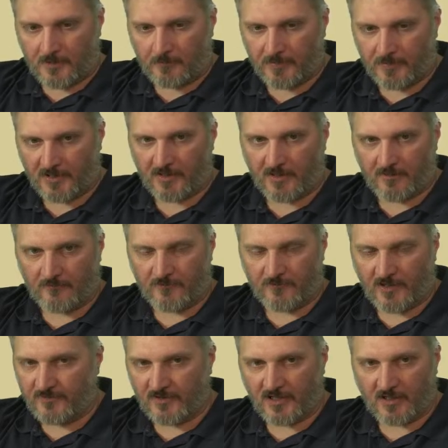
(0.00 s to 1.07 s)
But
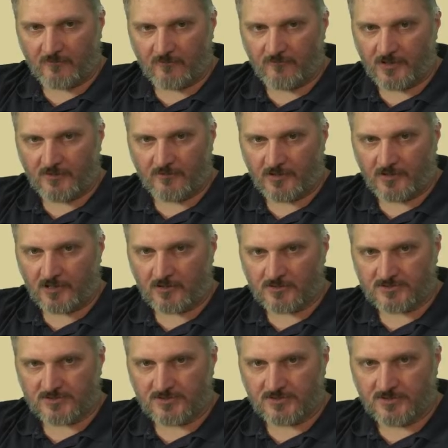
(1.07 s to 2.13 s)
I feel like I'm very, very
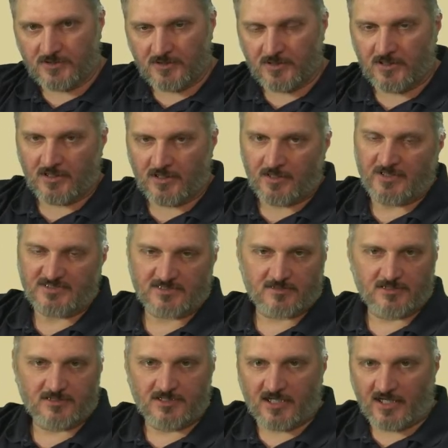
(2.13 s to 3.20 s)
close.
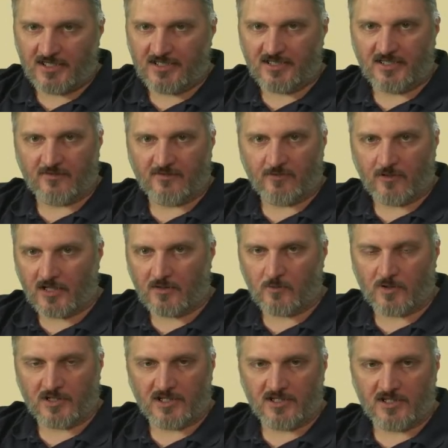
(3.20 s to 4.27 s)
Basically, I need to get login
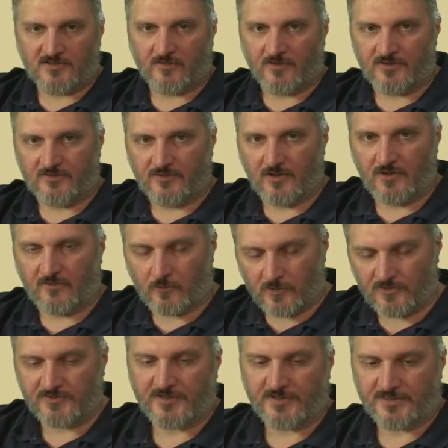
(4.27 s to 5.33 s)
working so that you have a
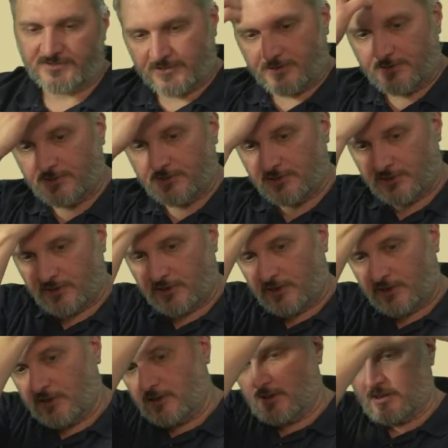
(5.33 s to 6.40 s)
real session,
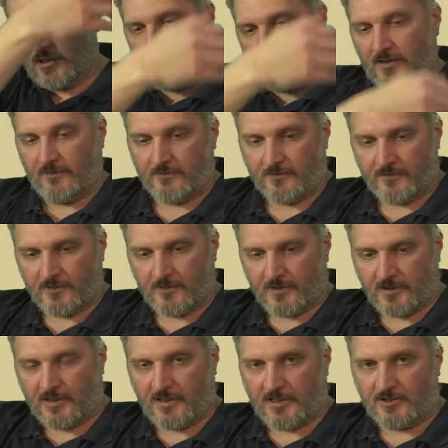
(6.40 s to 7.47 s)
and
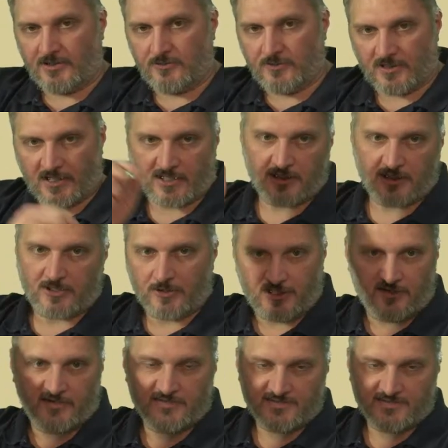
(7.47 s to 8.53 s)
you get like a
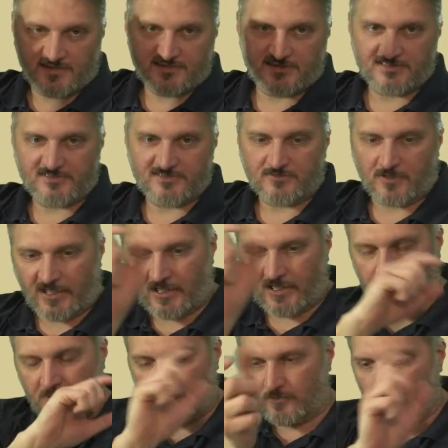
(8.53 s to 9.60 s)
cookie that says this is who I am,
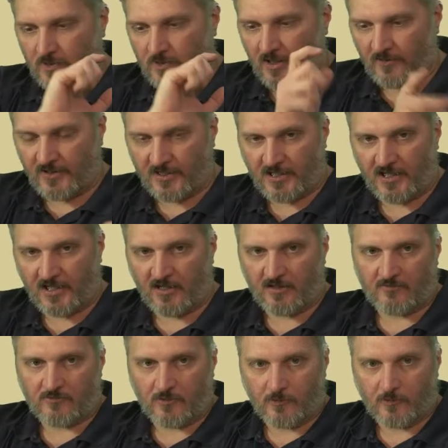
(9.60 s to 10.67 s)
and we authenticate on
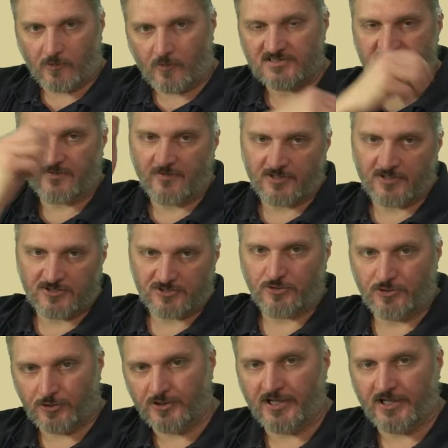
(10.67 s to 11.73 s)
every request, and then you show
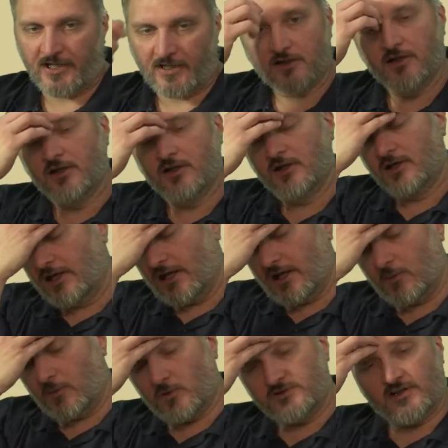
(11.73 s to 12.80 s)
your data.
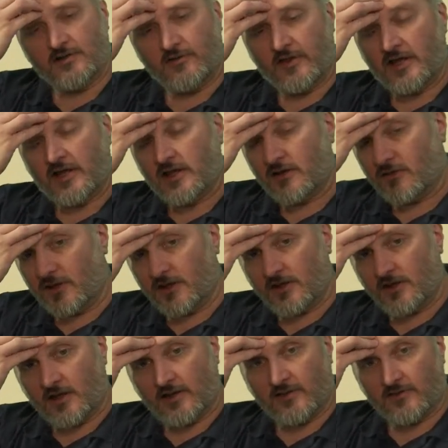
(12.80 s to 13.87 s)
And once I do that, then
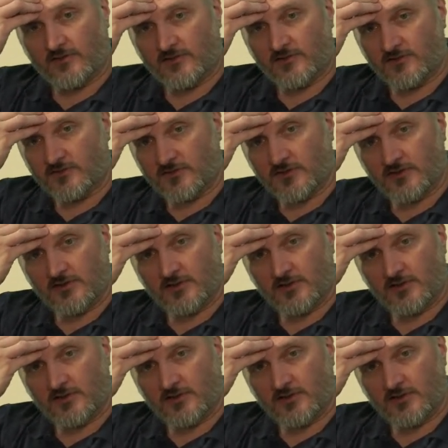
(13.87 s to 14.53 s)
I think this is